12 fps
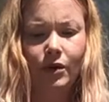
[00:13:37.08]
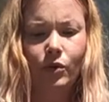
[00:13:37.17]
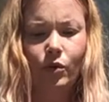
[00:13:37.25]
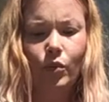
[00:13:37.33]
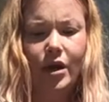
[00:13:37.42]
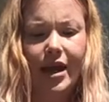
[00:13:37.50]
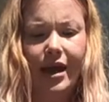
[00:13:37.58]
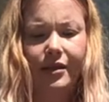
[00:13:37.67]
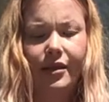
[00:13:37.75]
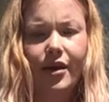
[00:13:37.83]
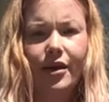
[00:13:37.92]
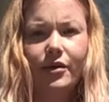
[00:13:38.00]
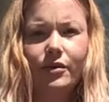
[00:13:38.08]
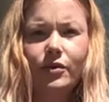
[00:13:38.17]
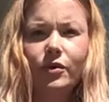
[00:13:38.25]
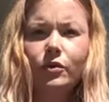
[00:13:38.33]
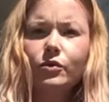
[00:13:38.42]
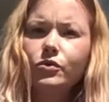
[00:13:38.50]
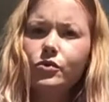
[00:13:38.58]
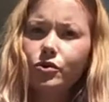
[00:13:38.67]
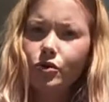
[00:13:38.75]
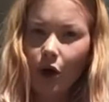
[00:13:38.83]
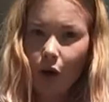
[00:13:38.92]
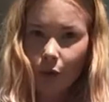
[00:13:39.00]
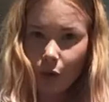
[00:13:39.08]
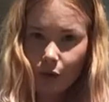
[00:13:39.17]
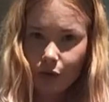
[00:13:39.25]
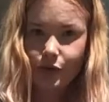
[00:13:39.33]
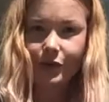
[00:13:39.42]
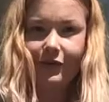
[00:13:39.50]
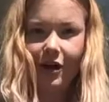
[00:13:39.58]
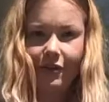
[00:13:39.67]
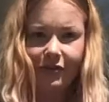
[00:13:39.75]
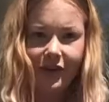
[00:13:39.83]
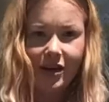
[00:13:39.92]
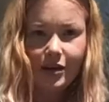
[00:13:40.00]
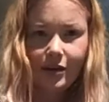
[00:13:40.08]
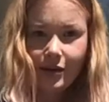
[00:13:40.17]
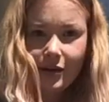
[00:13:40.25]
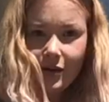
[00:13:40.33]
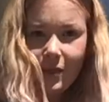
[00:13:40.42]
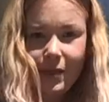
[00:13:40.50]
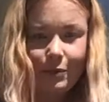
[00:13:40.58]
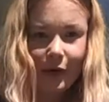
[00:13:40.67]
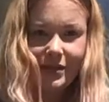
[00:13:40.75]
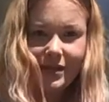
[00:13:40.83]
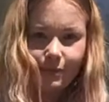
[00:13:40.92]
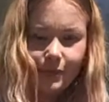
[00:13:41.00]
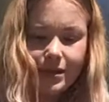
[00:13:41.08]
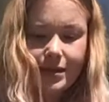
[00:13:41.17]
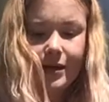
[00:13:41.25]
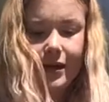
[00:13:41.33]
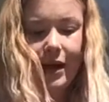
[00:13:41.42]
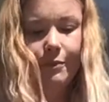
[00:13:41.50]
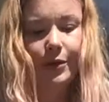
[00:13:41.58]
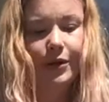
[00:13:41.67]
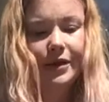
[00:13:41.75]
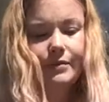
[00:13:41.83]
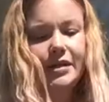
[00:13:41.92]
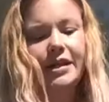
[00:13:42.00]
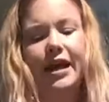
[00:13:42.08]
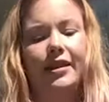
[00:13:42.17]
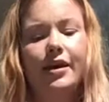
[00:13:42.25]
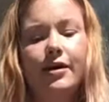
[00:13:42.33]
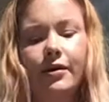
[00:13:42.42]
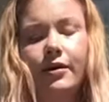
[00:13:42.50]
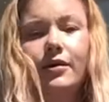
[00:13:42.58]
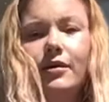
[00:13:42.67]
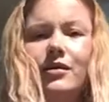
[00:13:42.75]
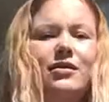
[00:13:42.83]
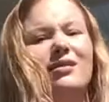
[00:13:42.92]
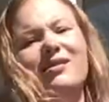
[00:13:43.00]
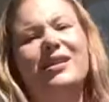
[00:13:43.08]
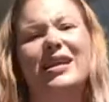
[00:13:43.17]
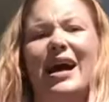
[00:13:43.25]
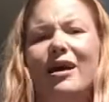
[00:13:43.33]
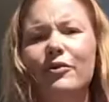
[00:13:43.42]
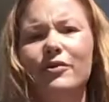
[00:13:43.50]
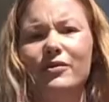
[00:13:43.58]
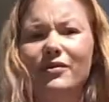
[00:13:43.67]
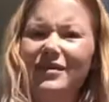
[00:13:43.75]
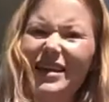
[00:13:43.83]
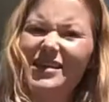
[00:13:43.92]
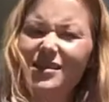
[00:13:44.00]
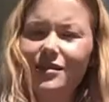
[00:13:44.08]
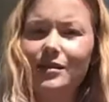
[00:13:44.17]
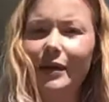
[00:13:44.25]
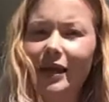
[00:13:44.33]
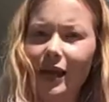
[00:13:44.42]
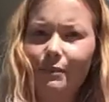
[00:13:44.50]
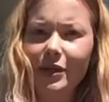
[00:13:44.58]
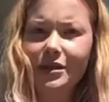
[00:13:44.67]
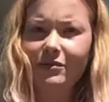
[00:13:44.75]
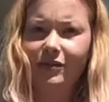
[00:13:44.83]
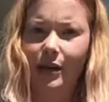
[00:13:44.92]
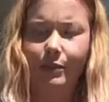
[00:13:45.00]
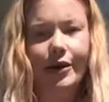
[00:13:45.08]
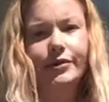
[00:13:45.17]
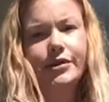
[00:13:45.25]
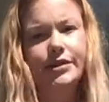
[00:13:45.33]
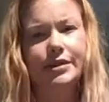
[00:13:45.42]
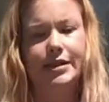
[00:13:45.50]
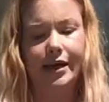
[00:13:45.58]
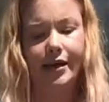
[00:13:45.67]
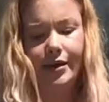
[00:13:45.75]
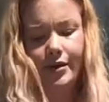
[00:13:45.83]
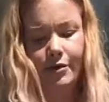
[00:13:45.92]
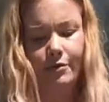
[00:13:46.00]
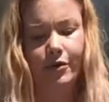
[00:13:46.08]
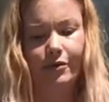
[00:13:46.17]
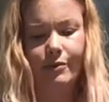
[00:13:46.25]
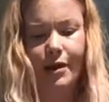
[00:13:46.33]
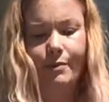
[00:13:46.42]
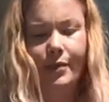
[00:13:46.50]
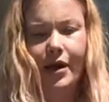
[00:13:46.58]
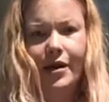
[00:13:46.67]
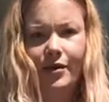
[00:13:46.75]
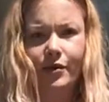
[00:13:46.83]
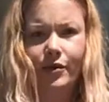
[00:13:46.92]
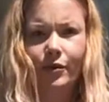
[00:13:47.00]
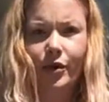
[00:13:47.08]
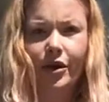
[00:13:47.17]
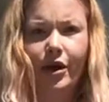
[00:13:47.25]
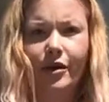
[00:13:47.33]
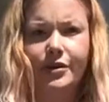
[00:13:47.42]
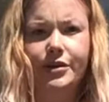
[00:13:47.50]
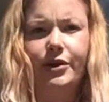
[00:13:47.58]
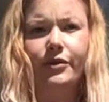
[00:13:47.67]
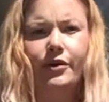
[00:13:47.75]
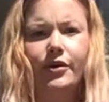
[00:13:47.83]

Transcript: We get the soles of our feet, the bottoms, and put them together. Now, this looks a bit like butterfly pose, doesn't it? But remember, we're going to